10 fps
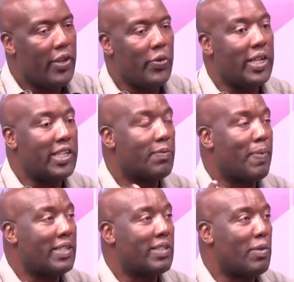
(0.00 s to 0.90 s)
You wouldn't
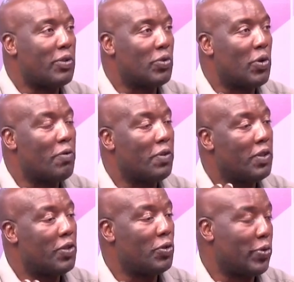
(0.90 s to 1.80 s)
expect someone who's gone
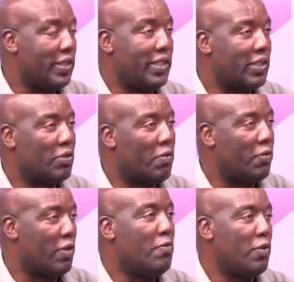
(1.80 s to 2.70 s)
through 20 years of
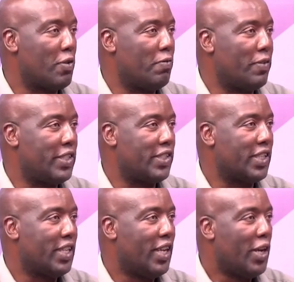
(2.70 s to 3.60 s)
wrongful conviction
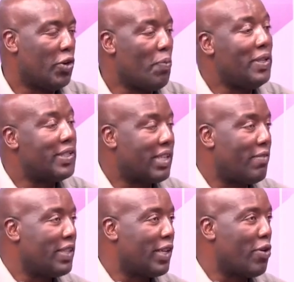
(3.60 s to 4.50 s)
to be
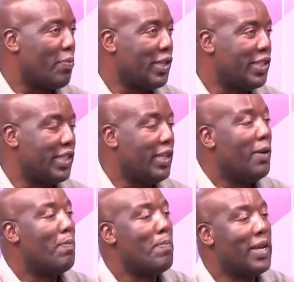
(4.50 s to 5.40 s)
serving the community,
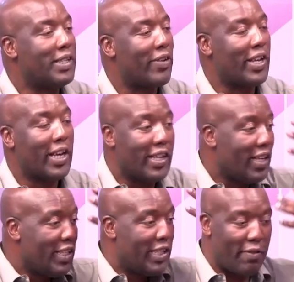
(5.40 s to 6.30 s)
mentoring,
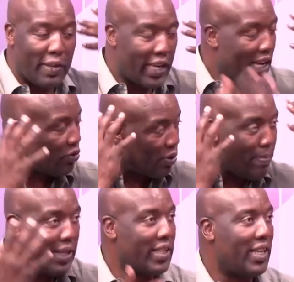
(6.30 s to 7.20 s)
shaving guys who are
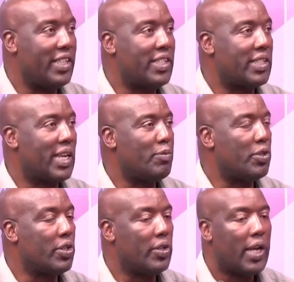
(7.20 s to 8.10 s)
mentally disturbed, you
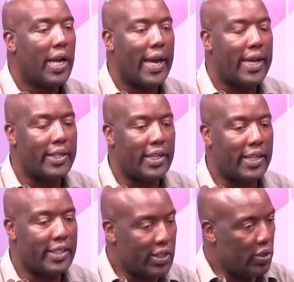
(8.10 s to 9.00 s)
know,
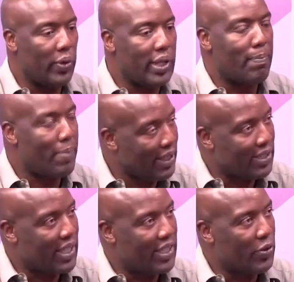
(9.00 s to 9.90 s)
and just doing the best
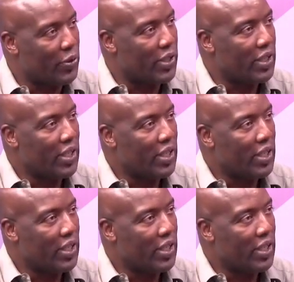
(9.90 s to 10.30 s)
that he could.